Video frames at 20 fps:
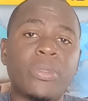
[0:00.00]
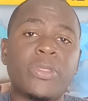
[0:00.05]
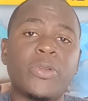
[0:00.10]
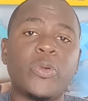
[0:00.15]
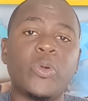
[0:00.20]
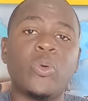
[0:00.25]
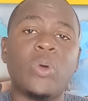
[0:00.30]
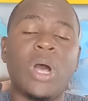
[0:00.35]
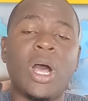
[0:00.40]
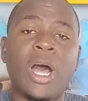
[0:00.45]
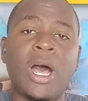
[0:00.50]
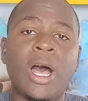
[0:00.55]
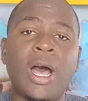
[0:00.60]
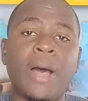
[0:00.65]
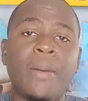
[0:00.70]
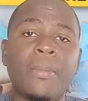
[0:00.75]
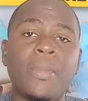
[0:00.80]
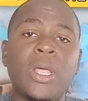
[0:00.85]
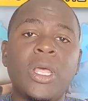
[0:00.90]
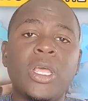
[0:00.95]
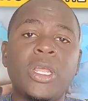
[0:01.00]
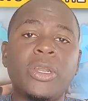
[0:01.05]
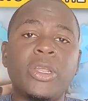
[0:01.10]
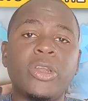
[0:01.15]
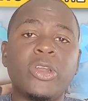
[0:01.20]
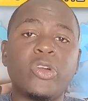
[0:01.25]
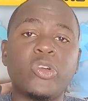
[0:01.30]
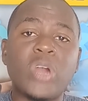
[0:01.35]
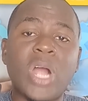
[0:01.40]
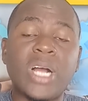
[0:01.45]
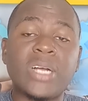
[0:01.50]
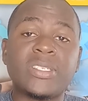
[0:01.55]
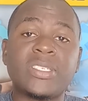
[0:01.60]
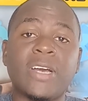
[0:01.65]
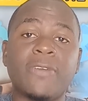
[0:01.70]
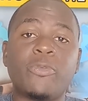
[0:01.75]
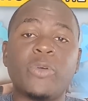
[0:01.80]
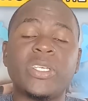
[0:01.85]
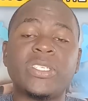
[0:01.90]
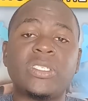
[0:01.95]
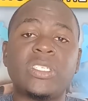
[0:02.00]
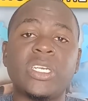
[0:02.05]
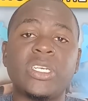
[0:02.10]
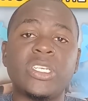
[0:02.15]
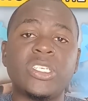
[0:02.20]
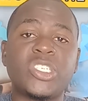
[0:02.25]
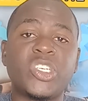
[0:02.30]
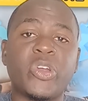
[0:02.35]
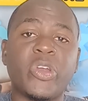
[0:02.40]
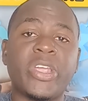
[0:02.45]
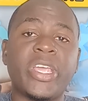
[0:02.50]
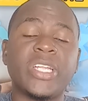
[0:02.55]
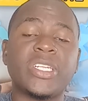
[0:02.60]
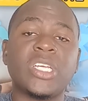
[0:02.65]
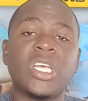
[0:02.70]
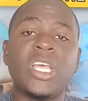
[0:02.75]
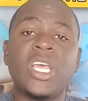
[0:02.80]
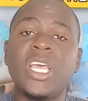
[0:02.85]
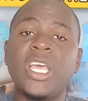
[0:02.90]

through the ranks of West Indies cricket.